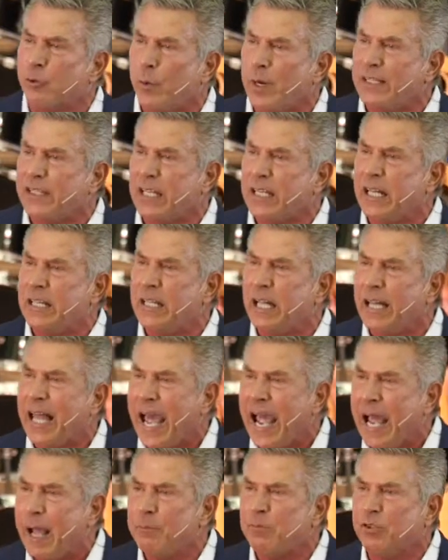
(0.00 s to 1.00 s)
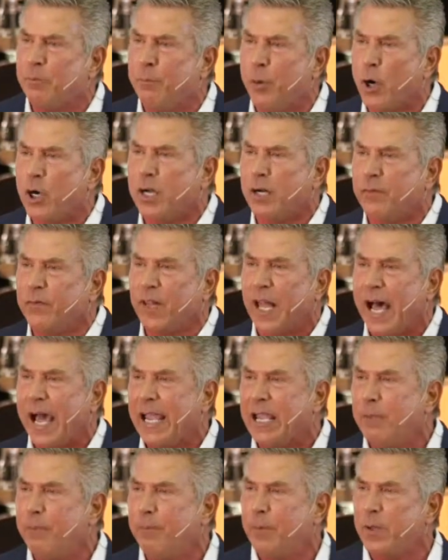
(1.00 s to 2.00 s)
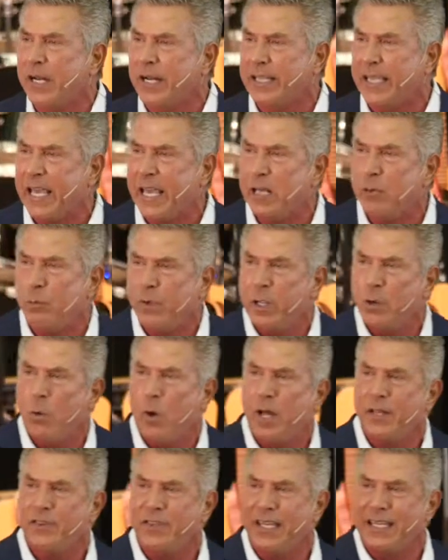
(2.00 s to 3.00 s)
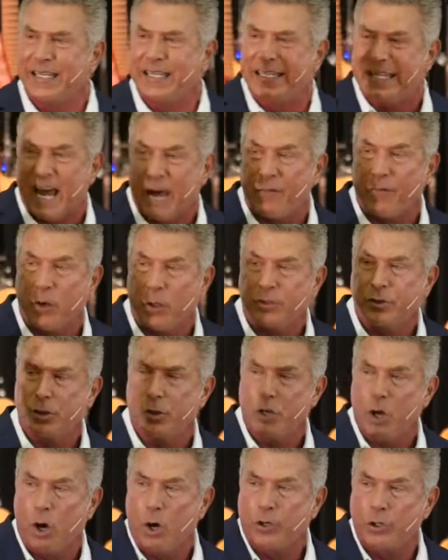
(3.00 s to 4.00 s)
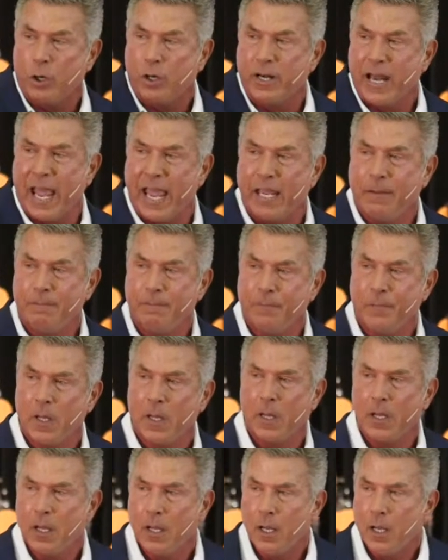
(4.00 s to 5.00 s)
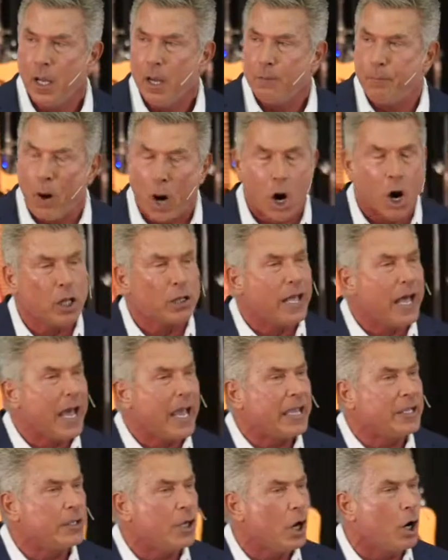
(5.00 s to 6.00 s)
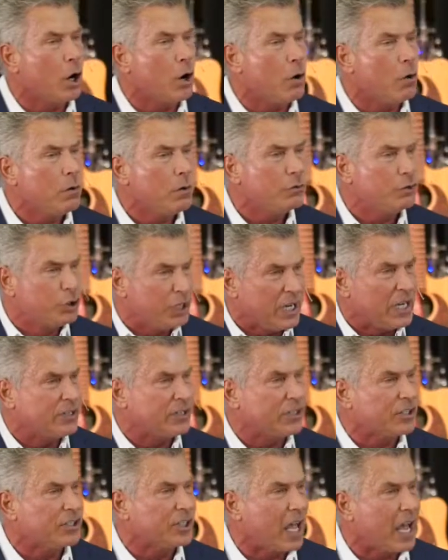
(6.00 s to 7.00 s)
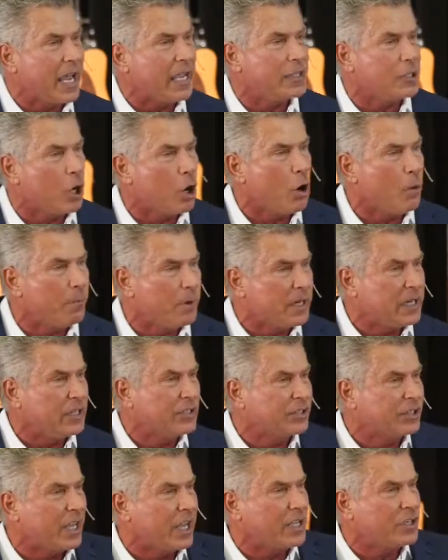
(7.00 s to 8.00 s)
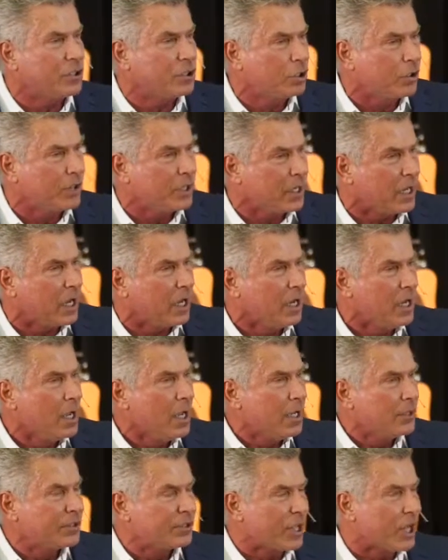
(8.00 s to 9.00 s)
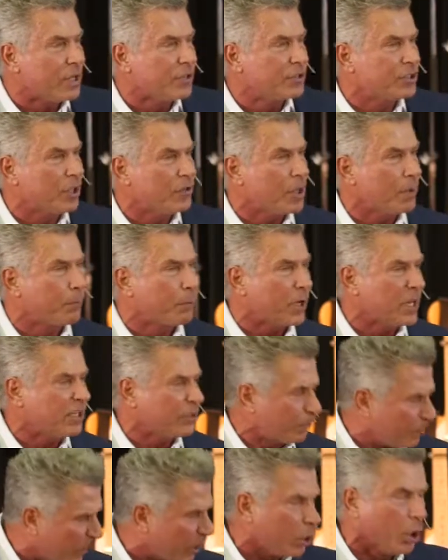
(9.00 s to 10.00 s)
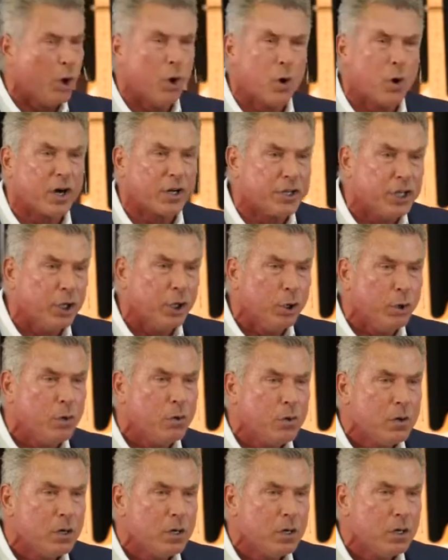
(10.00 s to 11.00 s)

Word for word: written in the Lamb's book of life, but again, we want the devil to know your name. Paul I know, Jesus I know, but he said to the uh, sons of the priests, But who are you?